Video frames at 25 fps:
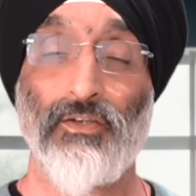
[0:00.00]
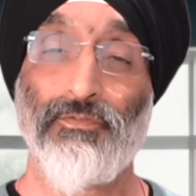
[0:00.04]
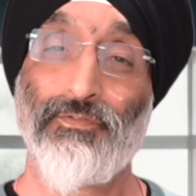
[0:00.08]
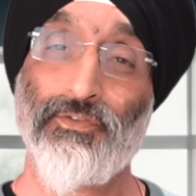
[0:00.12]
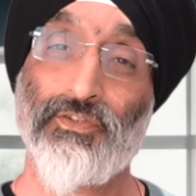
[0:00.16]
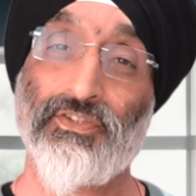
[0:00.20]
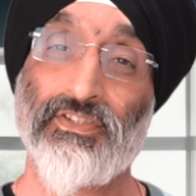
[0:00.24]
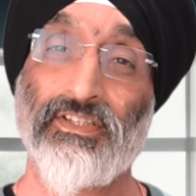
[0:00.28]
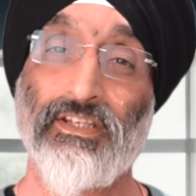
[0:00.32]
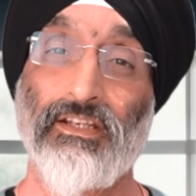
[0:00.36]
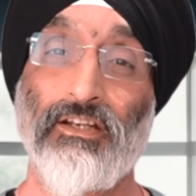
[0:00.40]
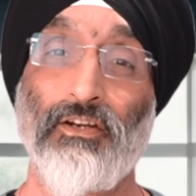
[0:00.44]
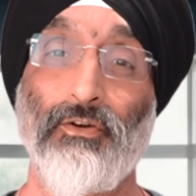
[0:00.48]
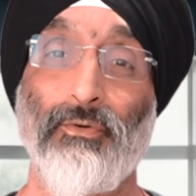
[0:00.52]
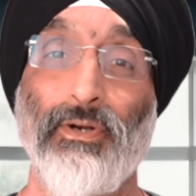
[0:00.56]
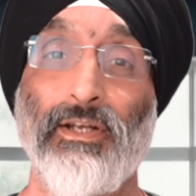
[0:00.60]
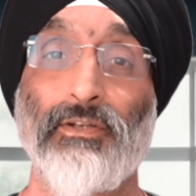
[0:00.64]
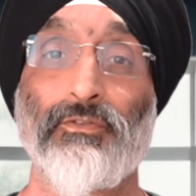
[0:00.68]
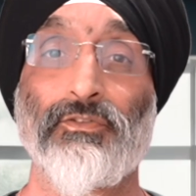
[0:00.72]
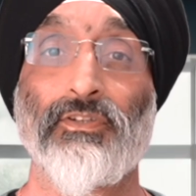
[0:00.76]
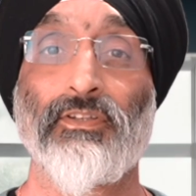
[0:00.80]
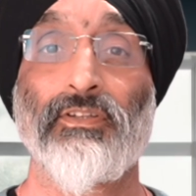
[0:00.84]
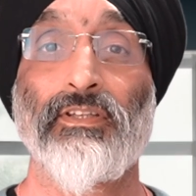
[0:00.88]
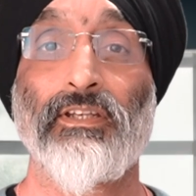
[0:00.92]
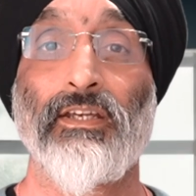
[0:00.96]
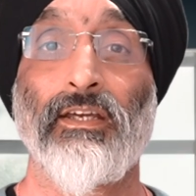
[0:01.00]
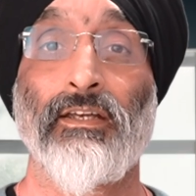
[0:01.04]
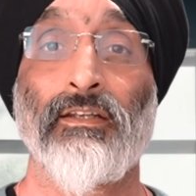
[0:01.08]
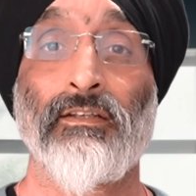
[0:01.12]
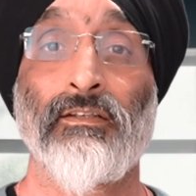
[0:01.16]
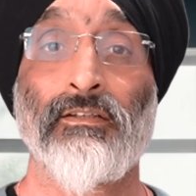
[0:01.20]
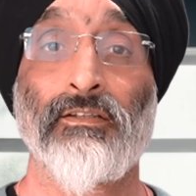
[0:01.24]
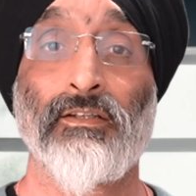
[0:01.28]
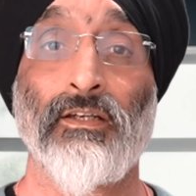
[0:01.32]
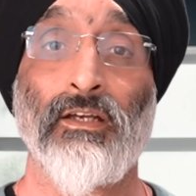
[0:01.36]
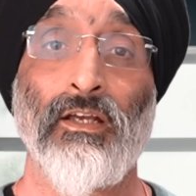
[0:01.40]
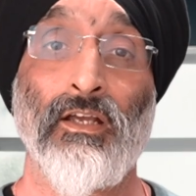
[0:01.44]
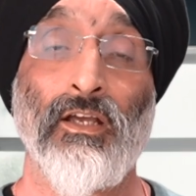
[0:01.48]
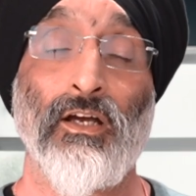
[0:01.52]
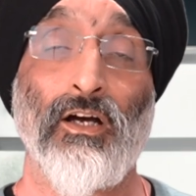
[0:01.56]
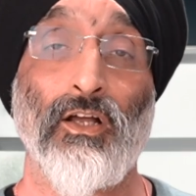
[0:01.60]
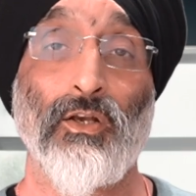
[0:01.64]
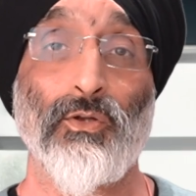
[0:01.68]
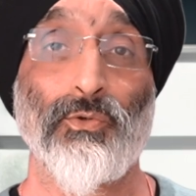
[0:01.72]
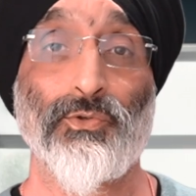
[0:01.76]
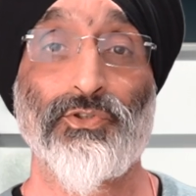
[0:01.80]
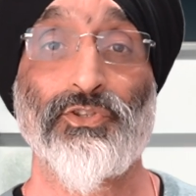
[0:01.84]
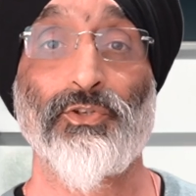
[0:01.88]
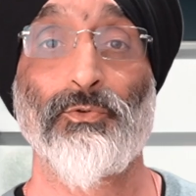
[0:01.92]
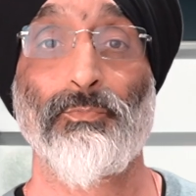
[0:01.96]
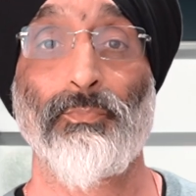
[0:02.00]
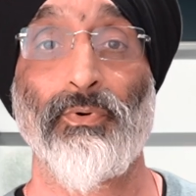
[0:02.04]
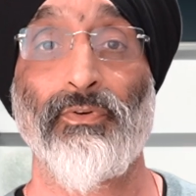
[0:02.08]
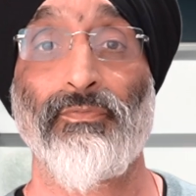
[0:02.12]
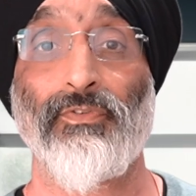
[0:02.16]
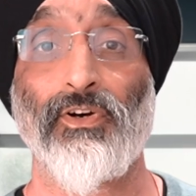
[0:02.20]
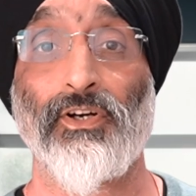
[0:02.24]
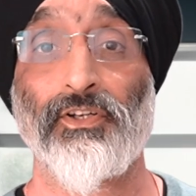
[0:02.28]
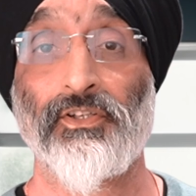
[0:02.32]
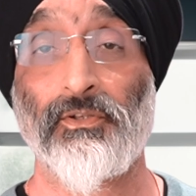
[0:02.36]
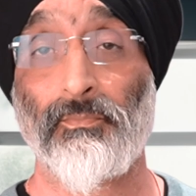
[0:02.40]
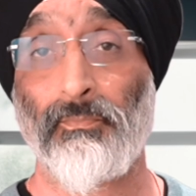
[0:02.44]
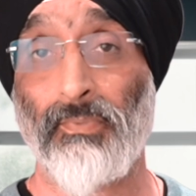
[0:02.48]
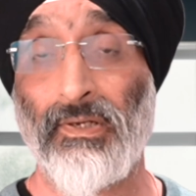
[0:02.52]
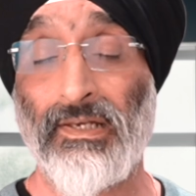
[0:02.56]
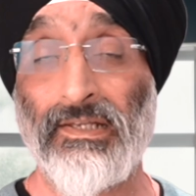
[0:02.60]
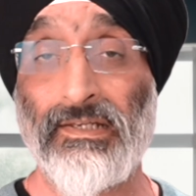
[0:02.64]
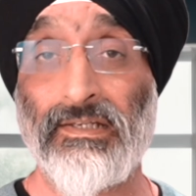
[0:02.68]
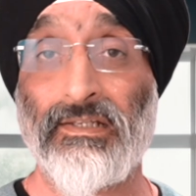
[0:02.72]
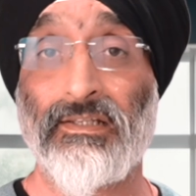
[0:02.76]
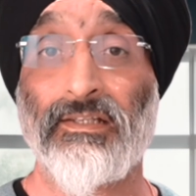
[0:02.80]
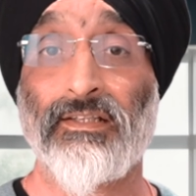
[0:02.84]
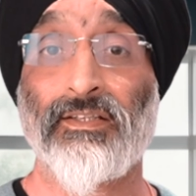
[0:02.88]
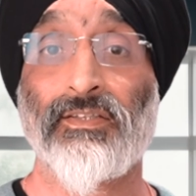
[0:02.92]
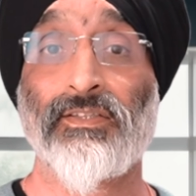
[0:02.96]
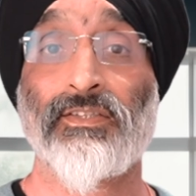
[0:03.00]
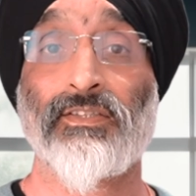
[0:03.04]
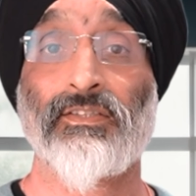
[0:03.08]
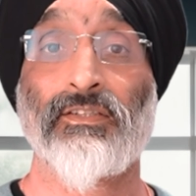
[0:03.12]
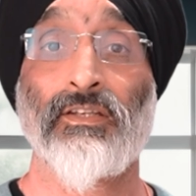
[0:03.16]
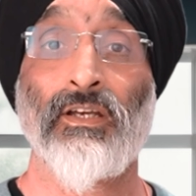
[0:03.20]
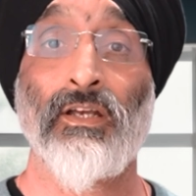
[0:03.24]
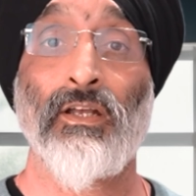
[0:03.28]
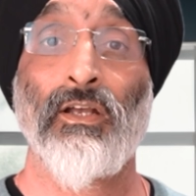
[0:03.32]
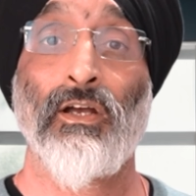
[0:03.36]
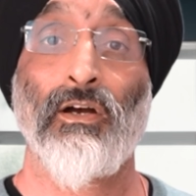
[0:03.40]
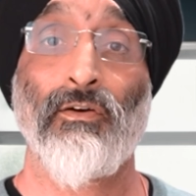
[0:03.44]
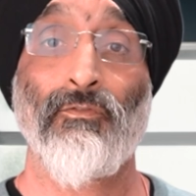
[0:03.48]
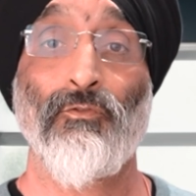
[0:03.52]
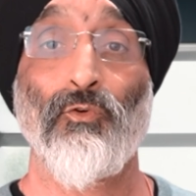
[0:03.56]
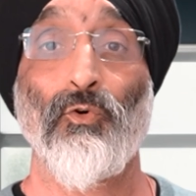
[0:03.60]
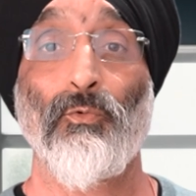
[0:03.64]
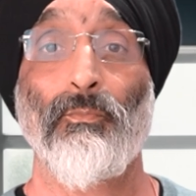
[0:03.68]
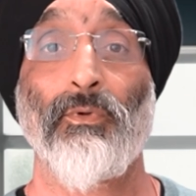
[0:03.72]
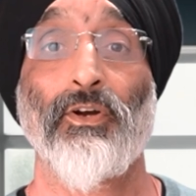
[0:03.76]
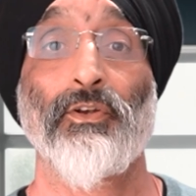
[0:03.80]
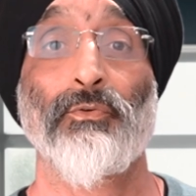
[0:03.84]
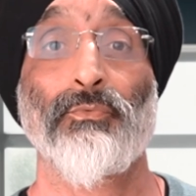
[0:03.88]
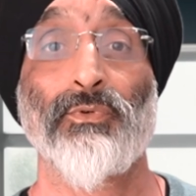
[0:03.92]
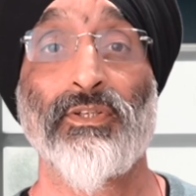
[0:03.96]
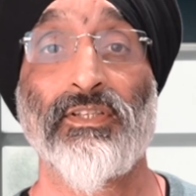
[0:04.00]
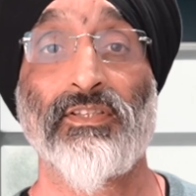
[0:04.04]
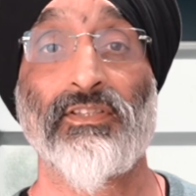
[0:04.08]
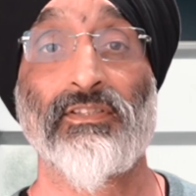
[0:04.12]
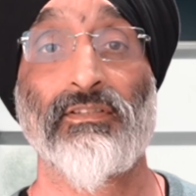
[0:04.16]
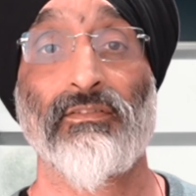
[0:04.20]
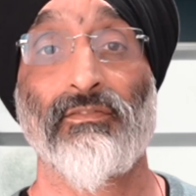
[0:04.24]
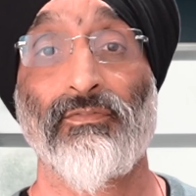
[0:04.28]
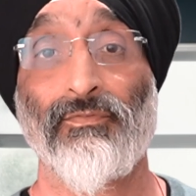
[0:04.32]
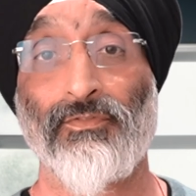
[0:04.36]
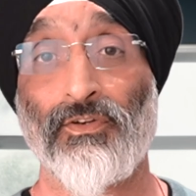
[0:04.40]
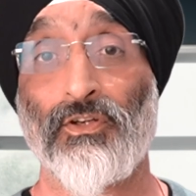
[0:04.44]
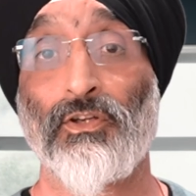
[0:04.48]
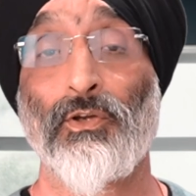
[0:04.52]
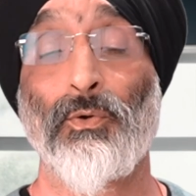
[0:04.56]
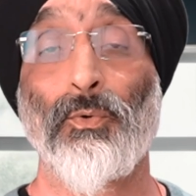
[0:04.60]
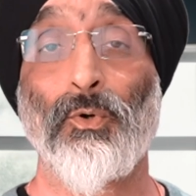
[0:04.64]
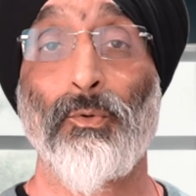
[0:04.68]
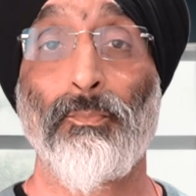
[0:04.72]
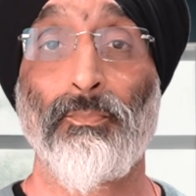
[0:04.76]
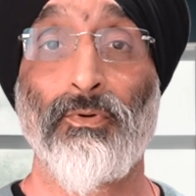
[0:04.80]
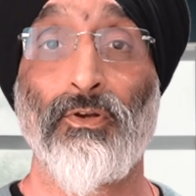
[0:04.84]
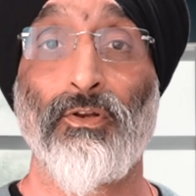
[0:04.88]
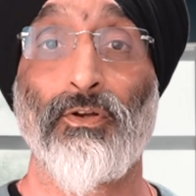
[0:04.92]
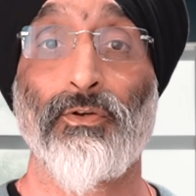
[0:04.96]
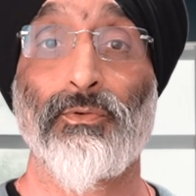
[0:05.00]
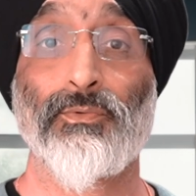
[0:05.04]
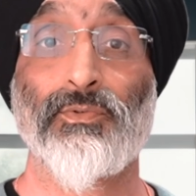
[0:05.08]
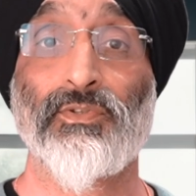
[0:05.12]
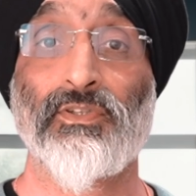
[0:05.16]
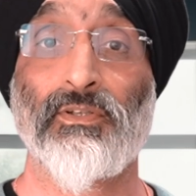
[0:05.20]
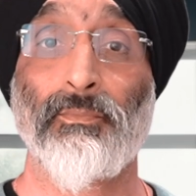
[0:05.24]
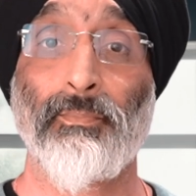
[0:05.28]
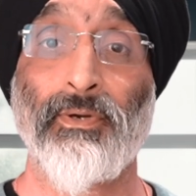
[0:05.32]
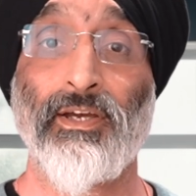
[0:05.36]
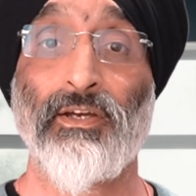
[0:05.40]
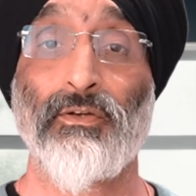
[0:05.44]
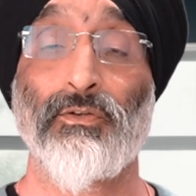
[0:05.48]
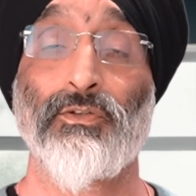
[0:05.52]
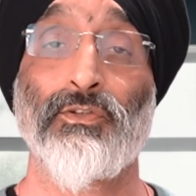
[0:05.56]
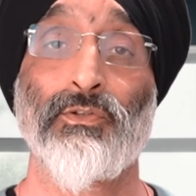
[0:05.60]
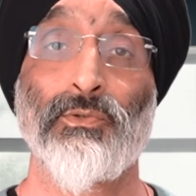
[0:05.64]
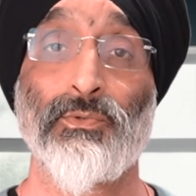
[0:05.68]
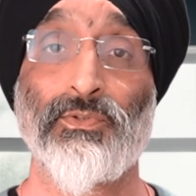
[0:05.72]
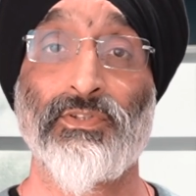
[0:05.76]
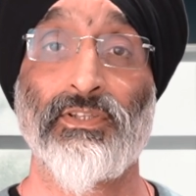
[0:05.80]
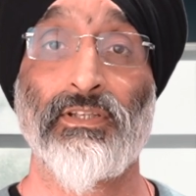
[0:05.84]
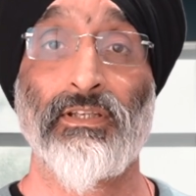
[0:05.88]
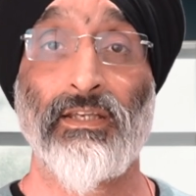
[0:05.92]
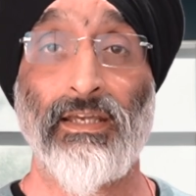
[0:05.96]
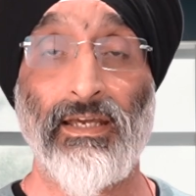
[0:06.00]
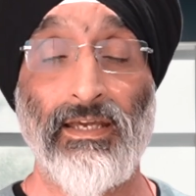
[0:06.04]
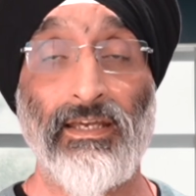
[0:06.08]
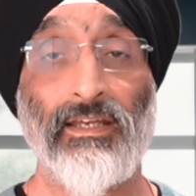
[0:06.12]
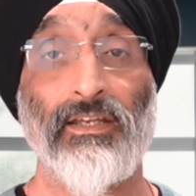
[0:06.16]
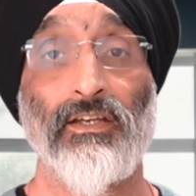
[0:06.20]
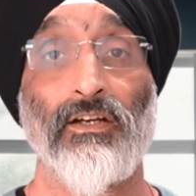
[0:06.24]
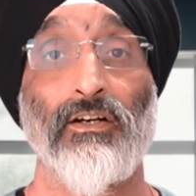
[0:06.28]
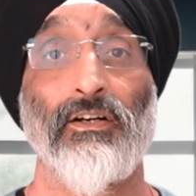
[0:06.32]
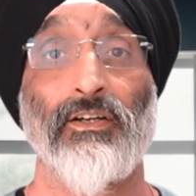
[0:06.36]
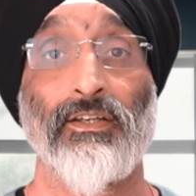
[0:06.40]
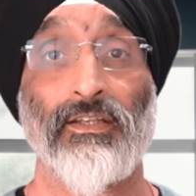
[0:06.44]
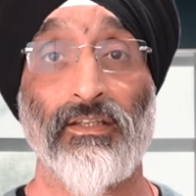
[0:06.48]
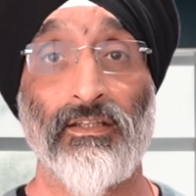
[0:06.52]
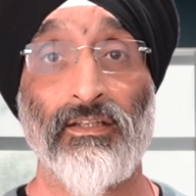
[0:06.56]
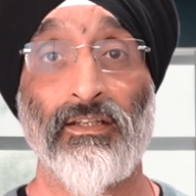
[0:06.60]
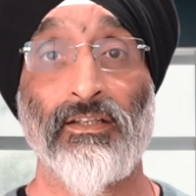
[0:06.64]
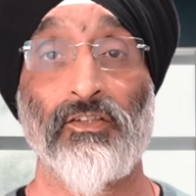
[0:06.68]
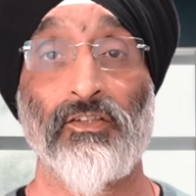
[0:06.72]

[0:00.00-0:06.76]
If you stick around to the end, I'll also provide a playlist of all my recent video uploads about using A I in